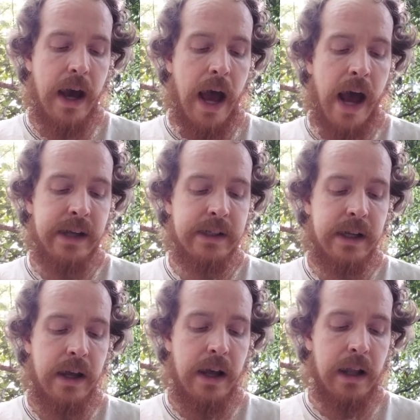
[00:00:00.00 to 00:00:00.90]
Ask
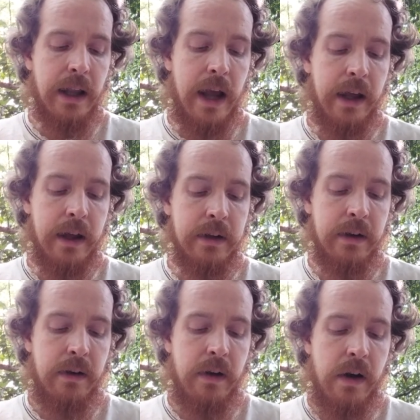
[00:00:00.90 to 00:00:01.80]
Lanigan
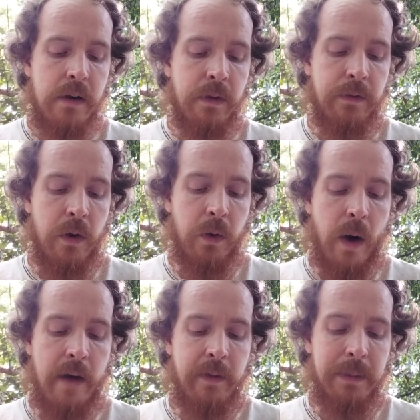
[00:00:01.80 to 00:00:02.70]
for
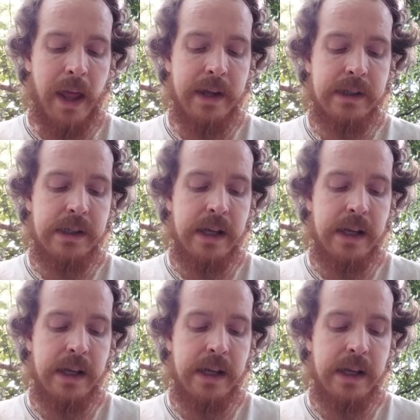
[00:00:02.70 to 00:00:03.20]
photograph of place